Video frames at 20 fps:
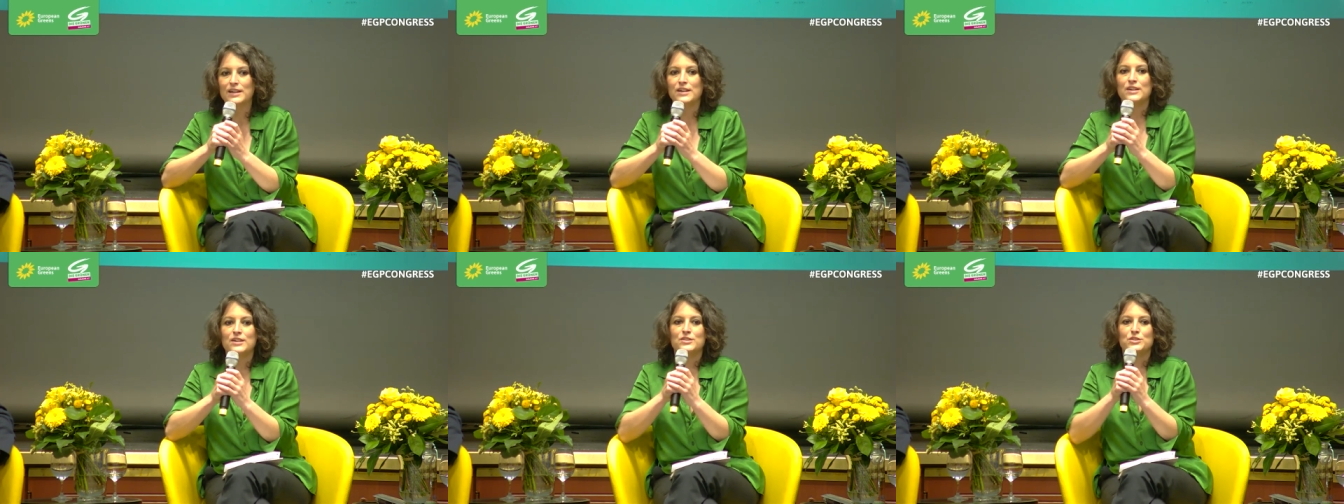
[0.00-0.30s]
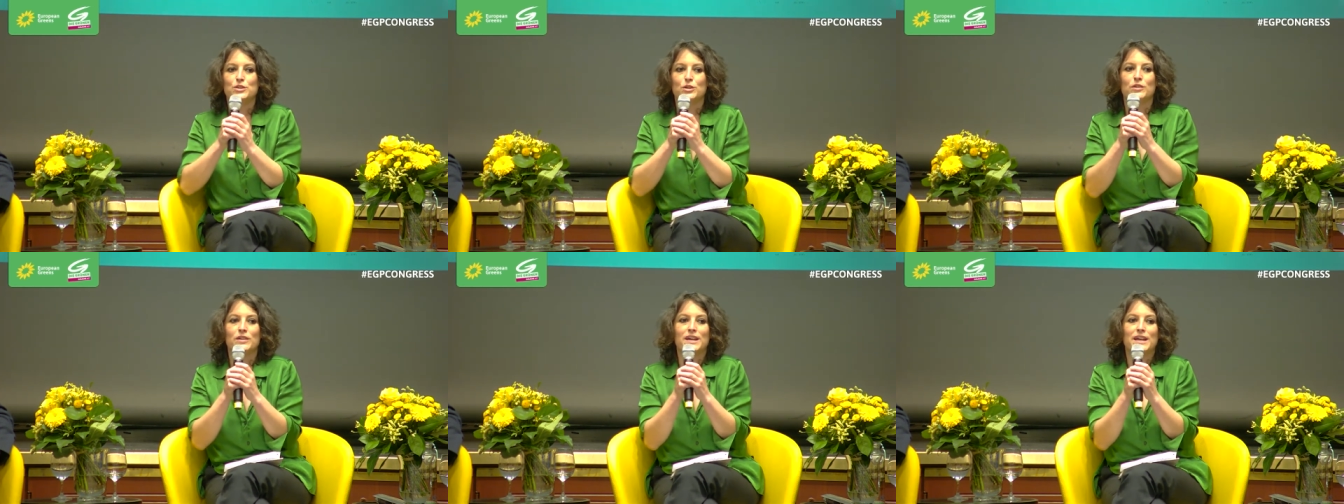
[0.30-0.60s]

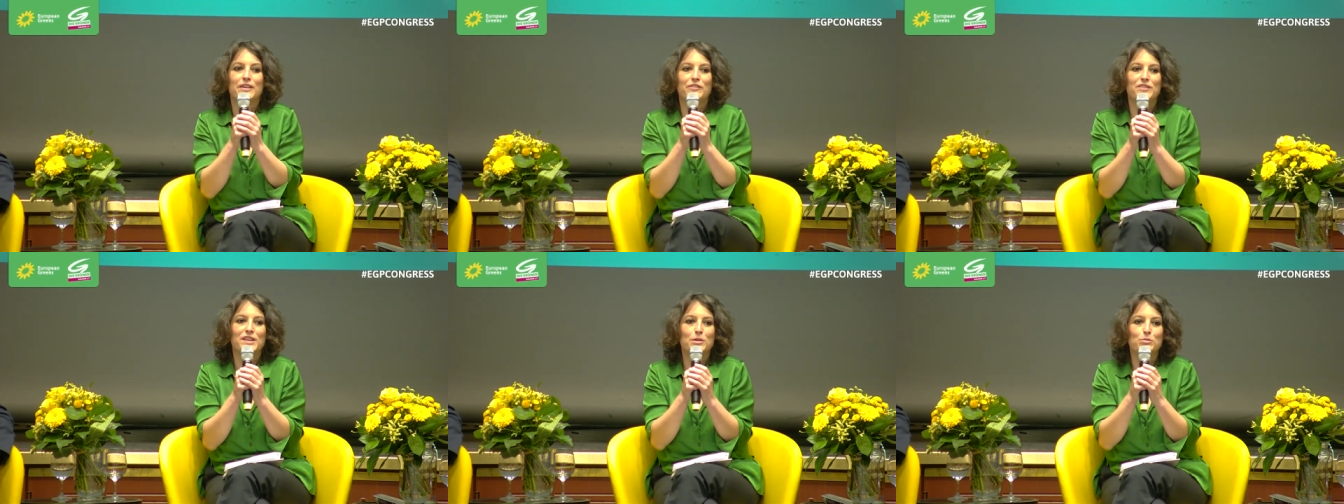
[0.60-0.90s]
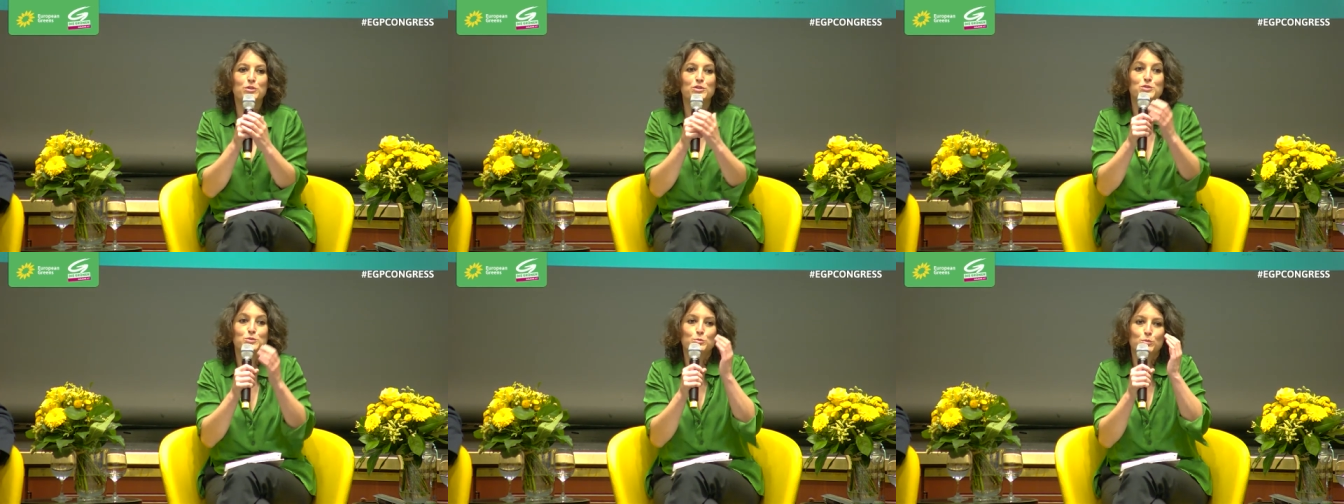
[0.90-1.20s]
So if there
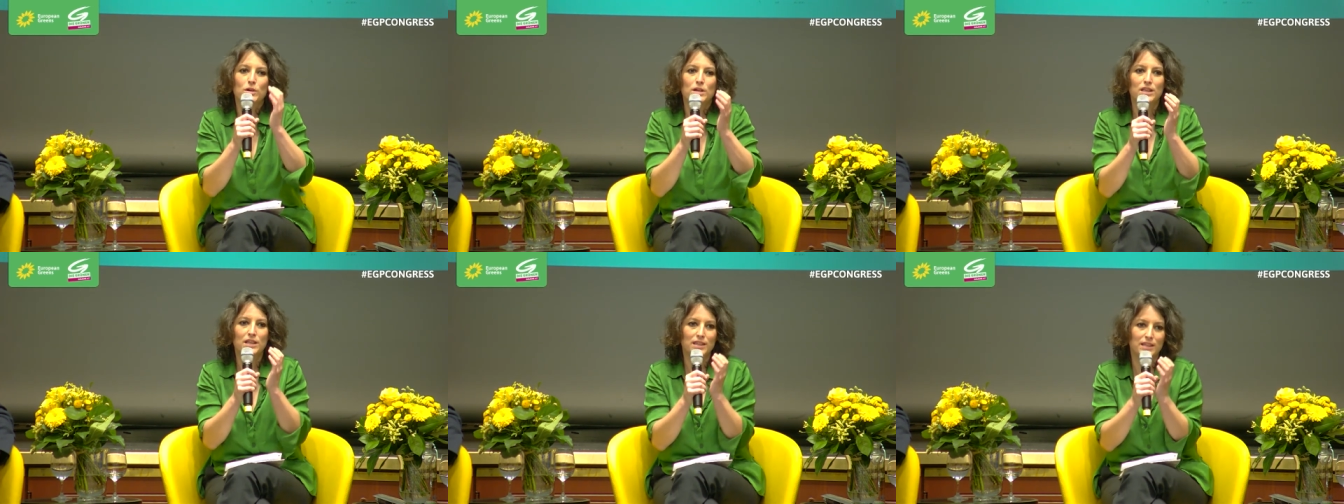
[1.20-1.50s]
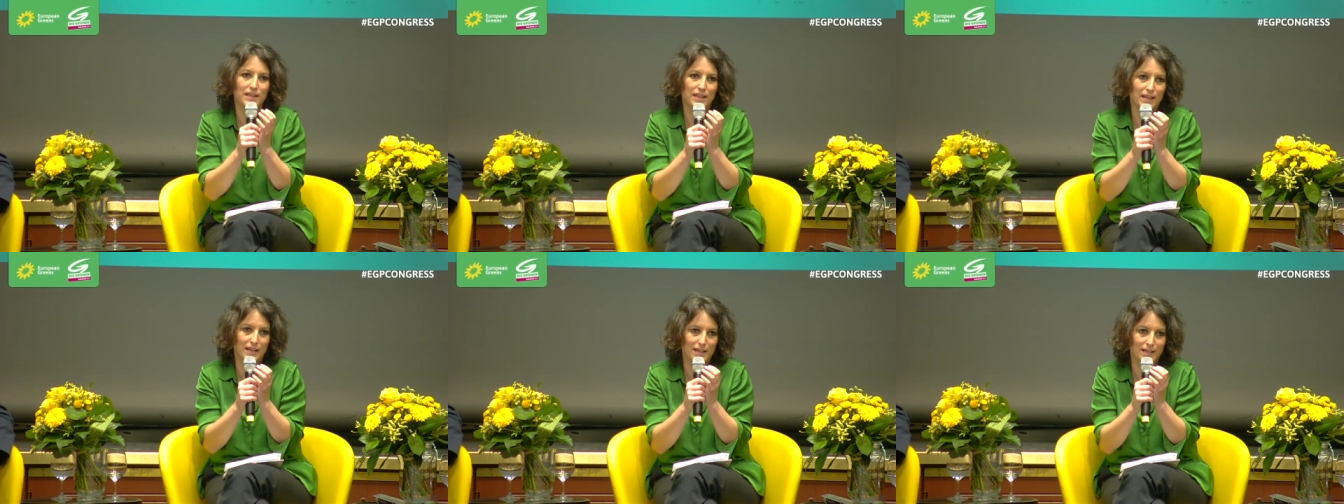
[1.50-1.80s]
was one
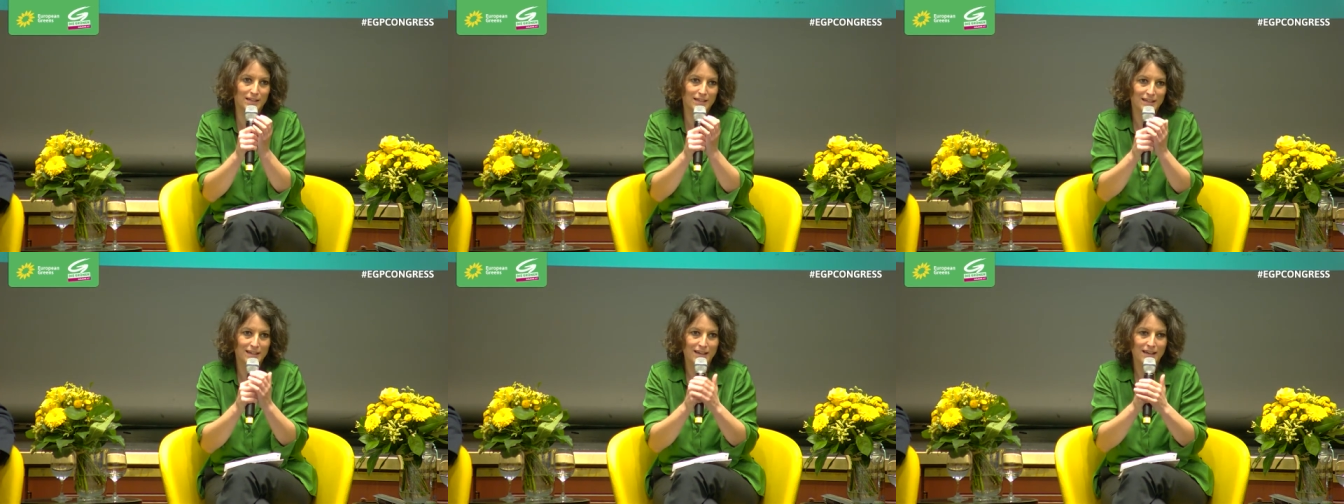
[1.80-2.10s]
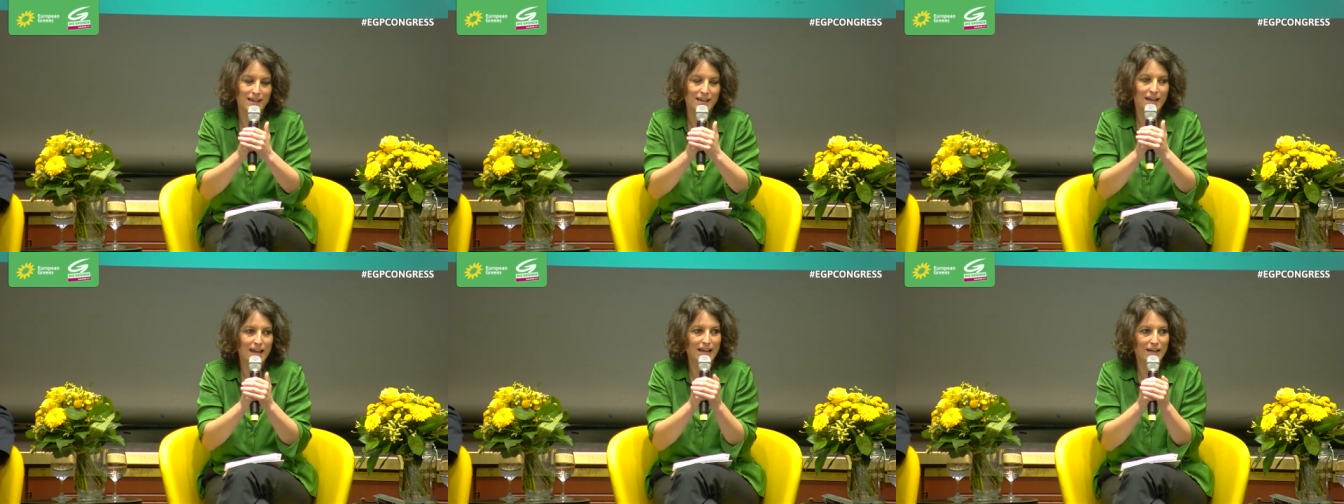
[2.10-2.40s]
thing
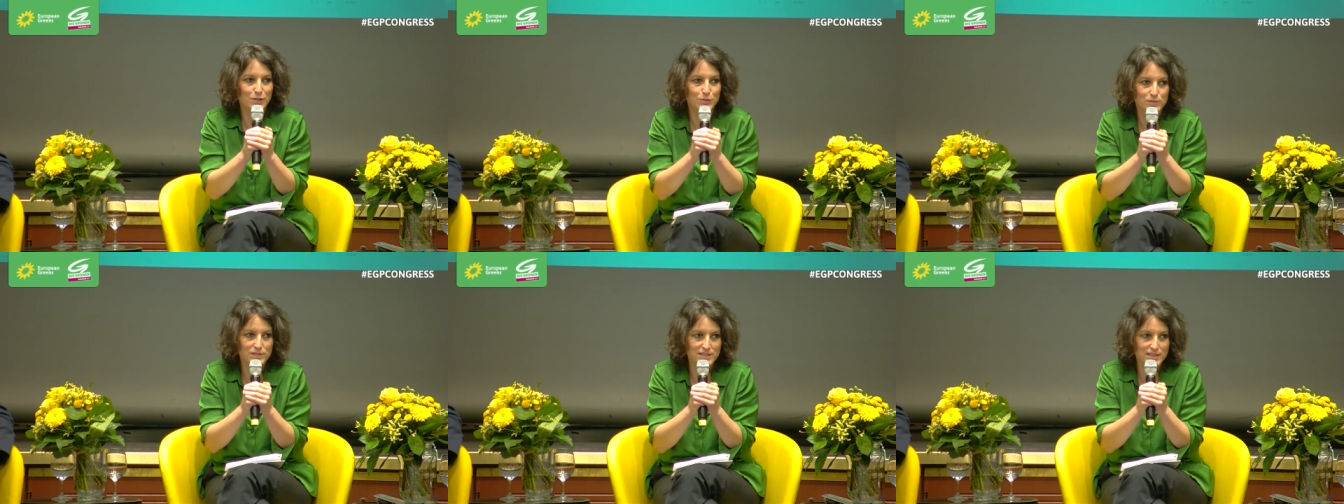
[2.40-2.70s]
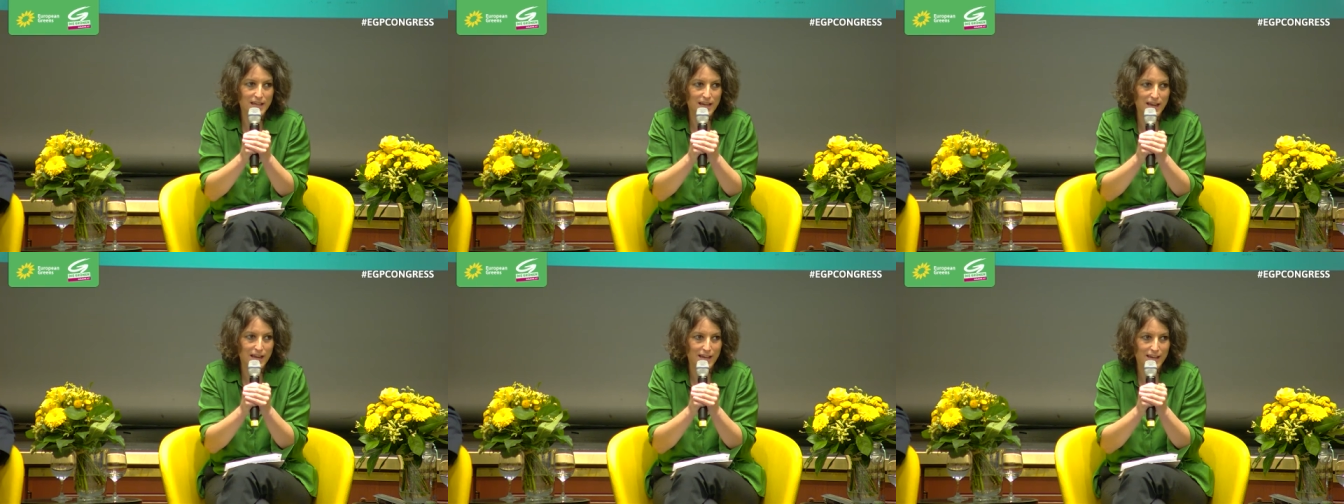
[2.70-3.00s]
I could
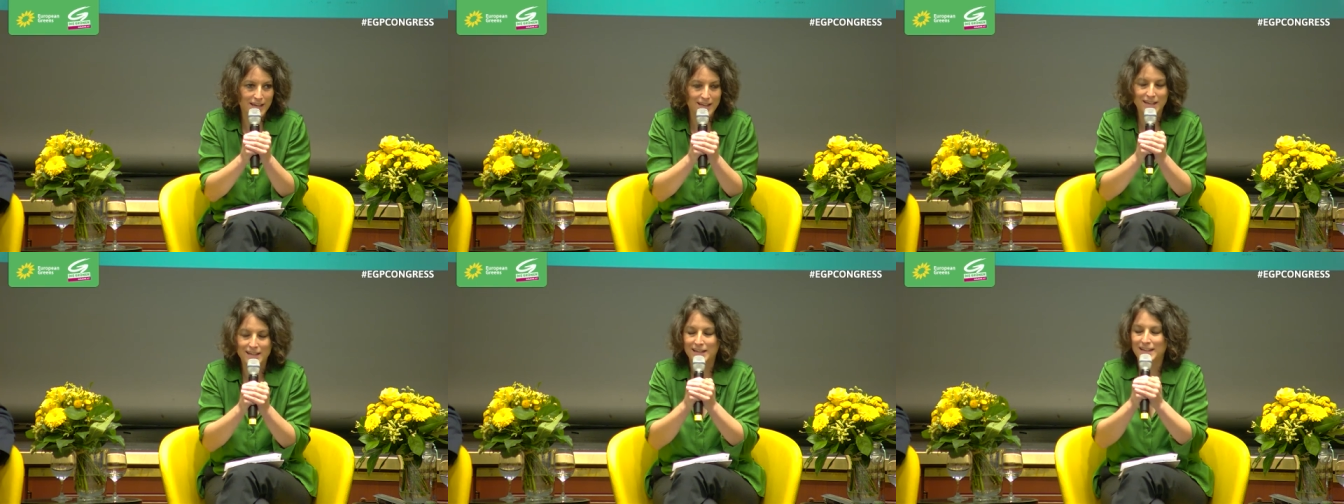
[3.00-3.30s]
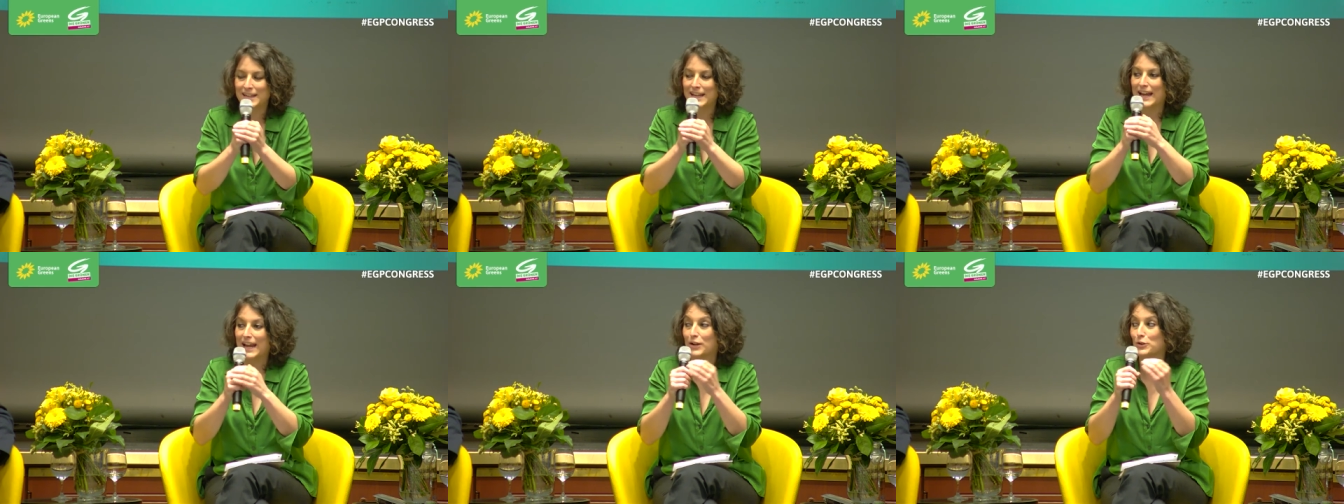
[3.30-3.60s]
say,
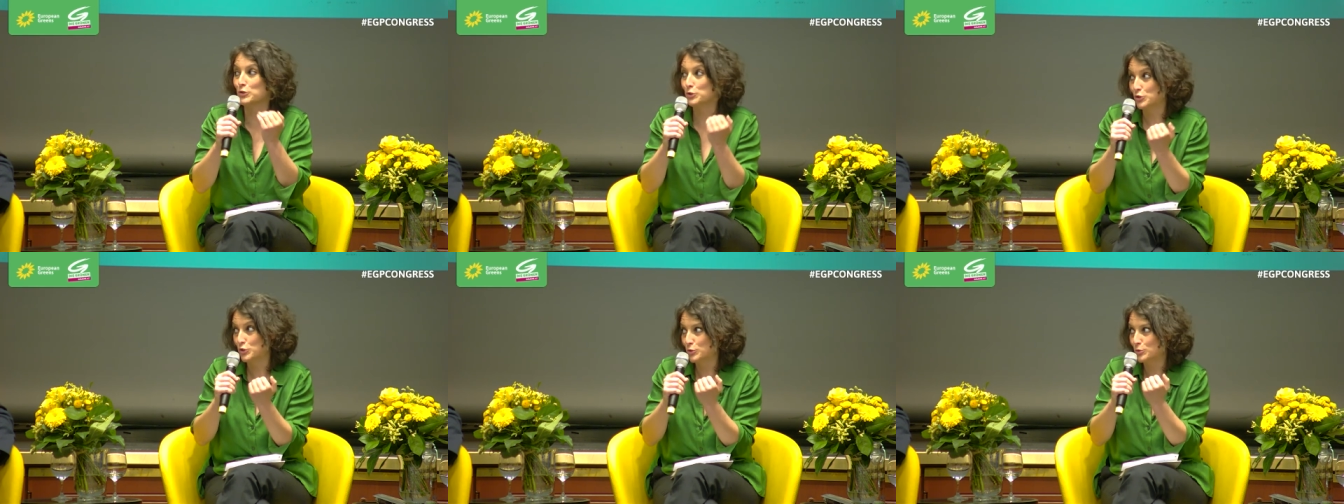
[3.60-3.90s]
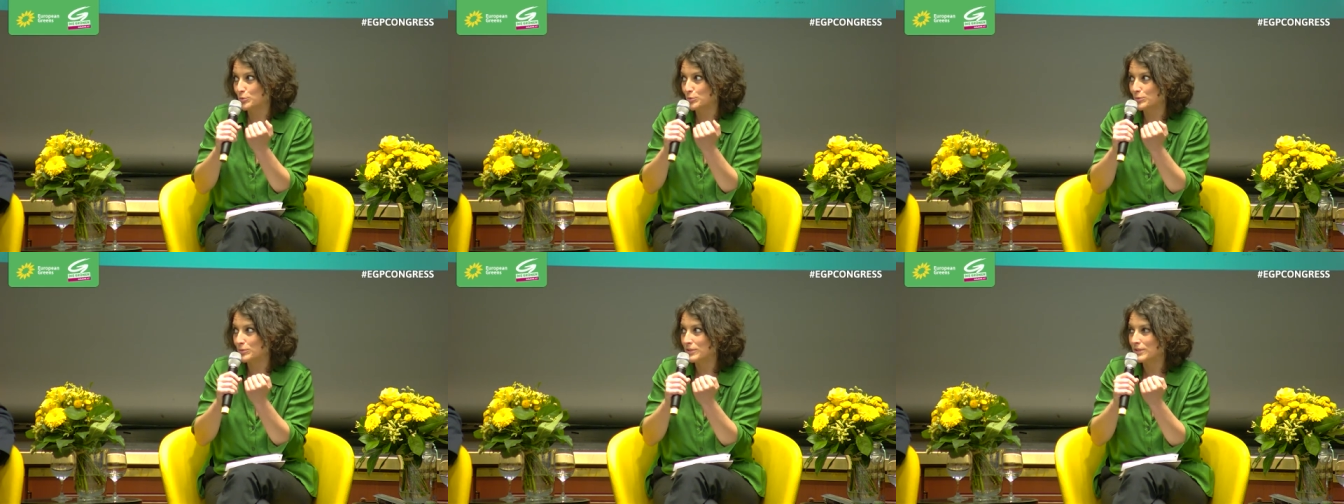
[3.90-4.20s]
I could
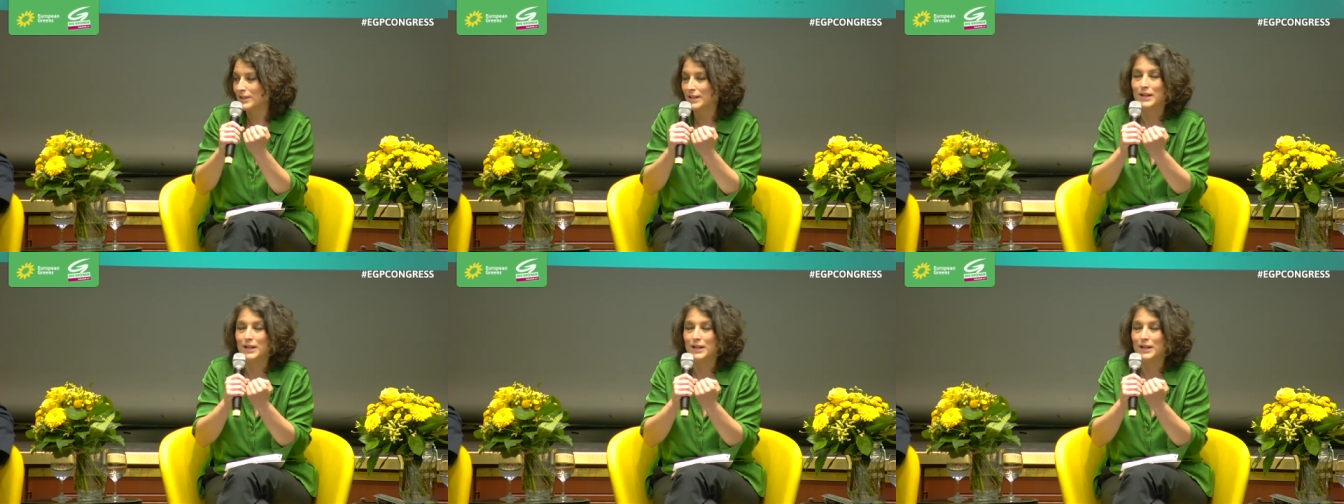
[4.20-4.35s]
do,